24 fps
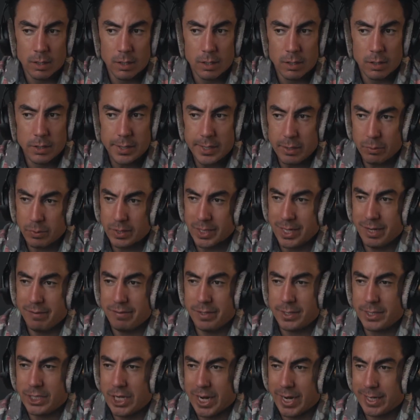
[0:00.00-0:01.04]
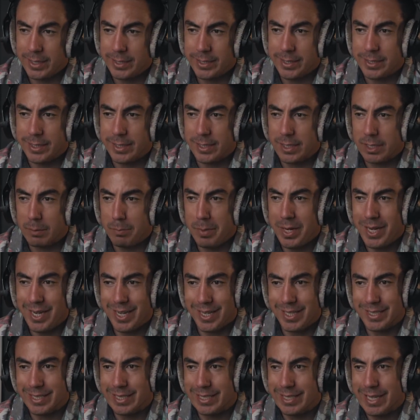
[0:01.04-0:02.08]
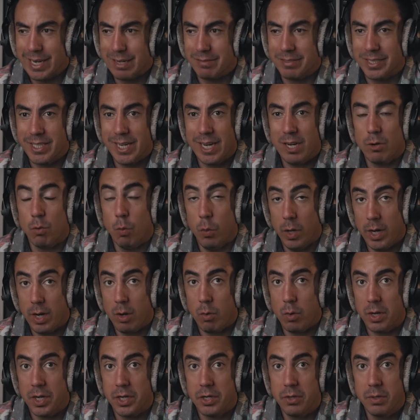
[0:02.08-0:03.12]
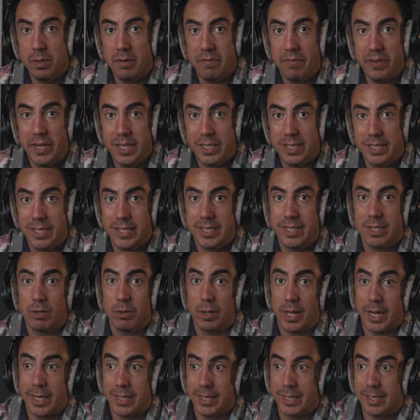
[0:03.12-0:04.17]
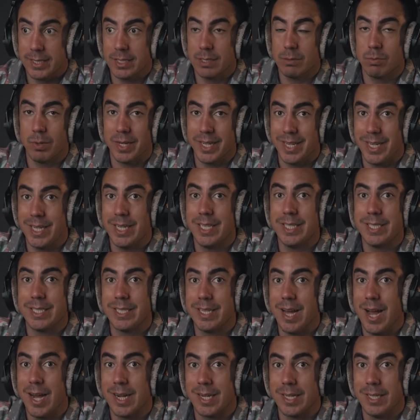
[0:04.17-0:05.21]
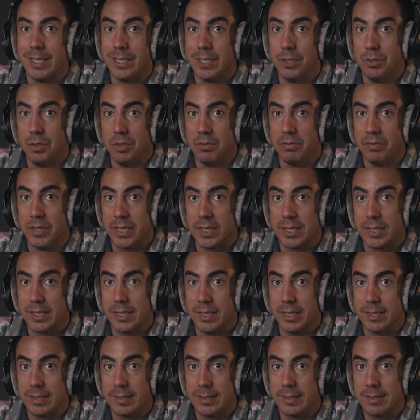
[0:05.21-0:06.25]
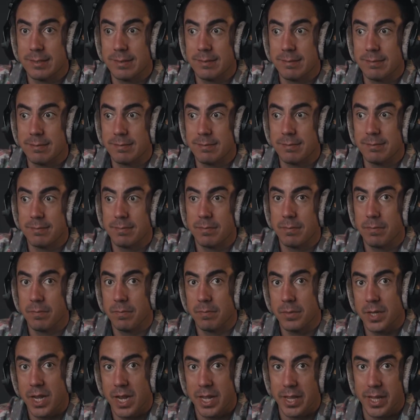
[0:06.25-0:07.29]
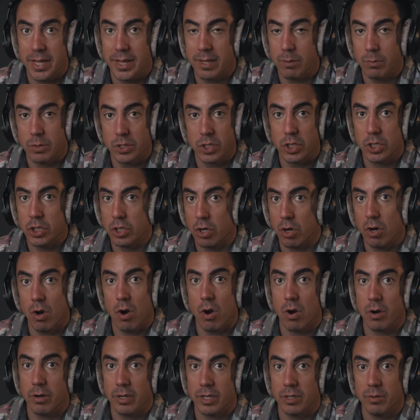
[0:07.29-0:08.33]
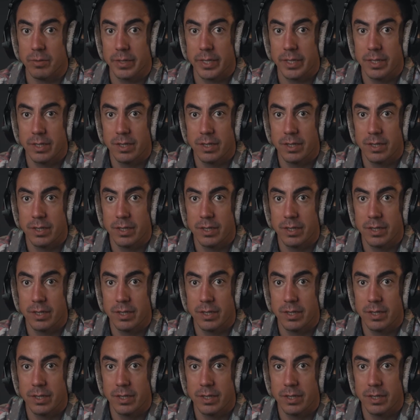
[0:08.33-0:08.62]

They were given chances to speak, and instead of saying what I want to do to fix this, they're like, this is what he's not going to do to fix this. And then they would just start arguing.